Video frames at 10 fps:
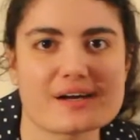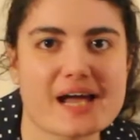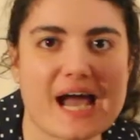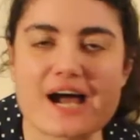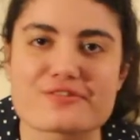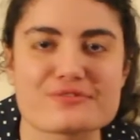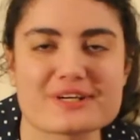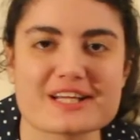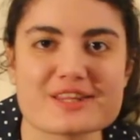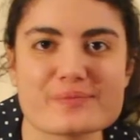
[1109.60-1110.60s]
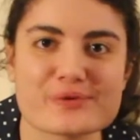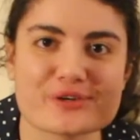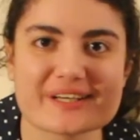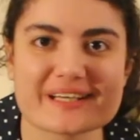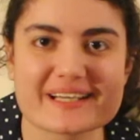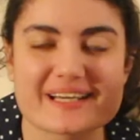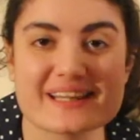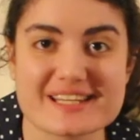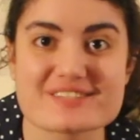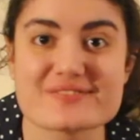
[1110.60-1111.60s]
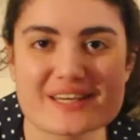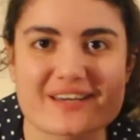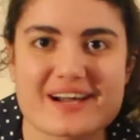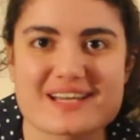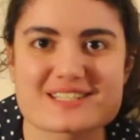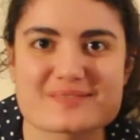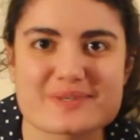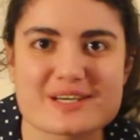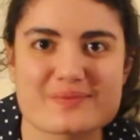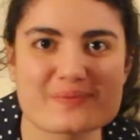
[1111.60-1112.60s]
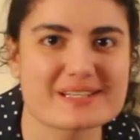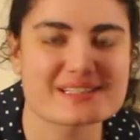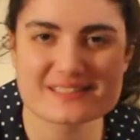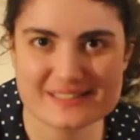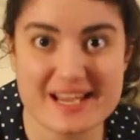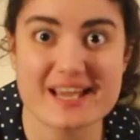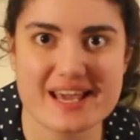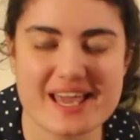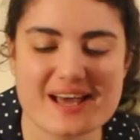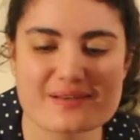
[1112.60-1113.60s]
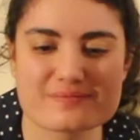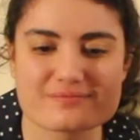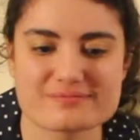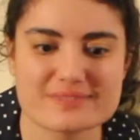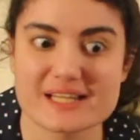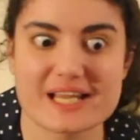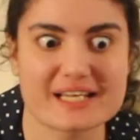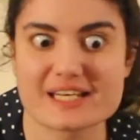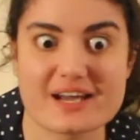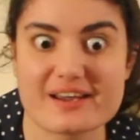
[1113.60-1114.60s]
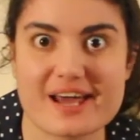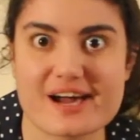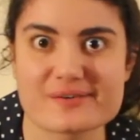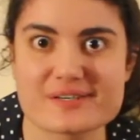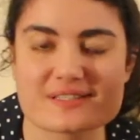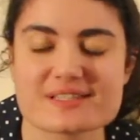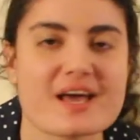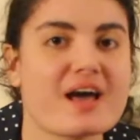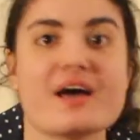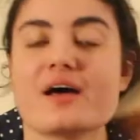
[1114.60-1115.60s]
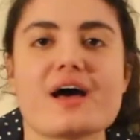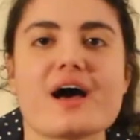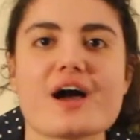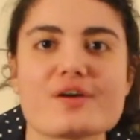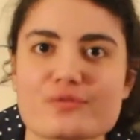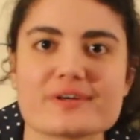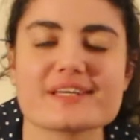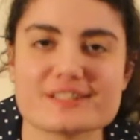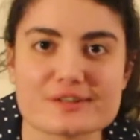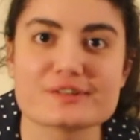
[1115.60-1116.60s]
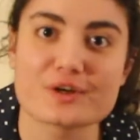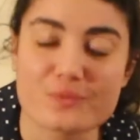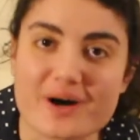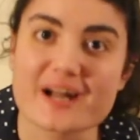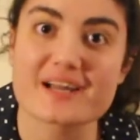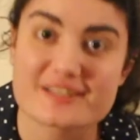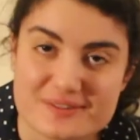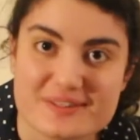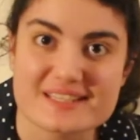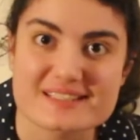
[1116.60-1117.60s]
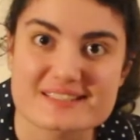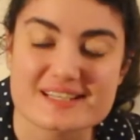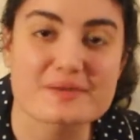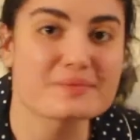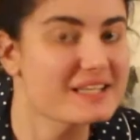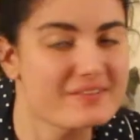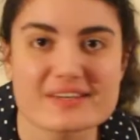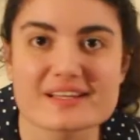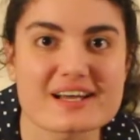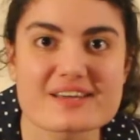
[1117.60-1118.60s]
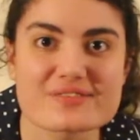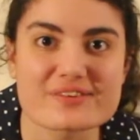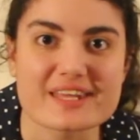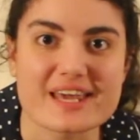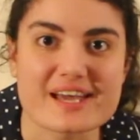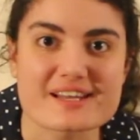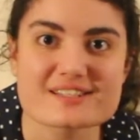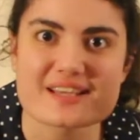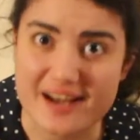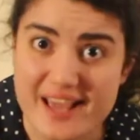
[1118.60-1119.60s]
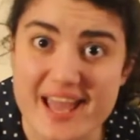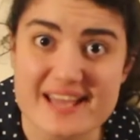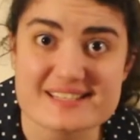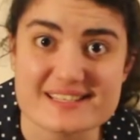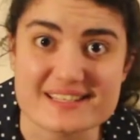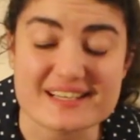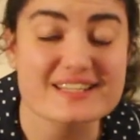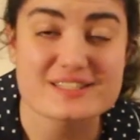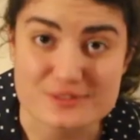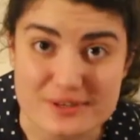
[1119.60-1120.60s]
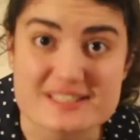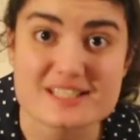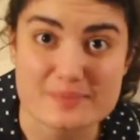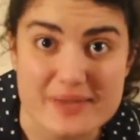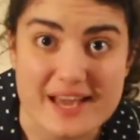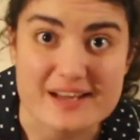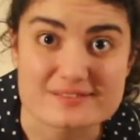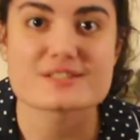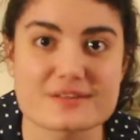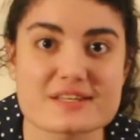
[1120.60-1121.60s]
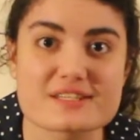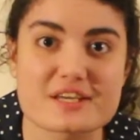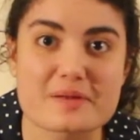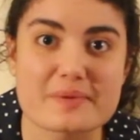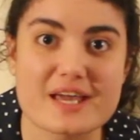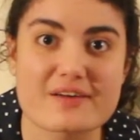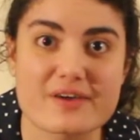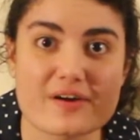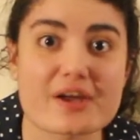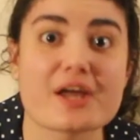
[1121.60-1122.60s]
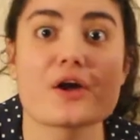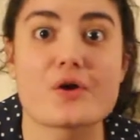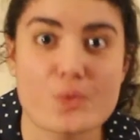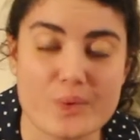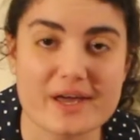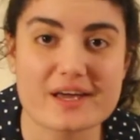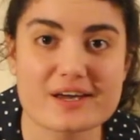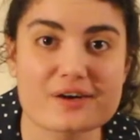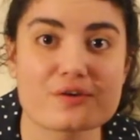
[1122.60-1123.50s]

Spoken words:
1:30 in the morning and this video has to be up at 10 a.m. in like 9 hours. I really don't know why I do this. I'm living life on the edge and I hate it. It's stressing me out. So this is going to be a very quick,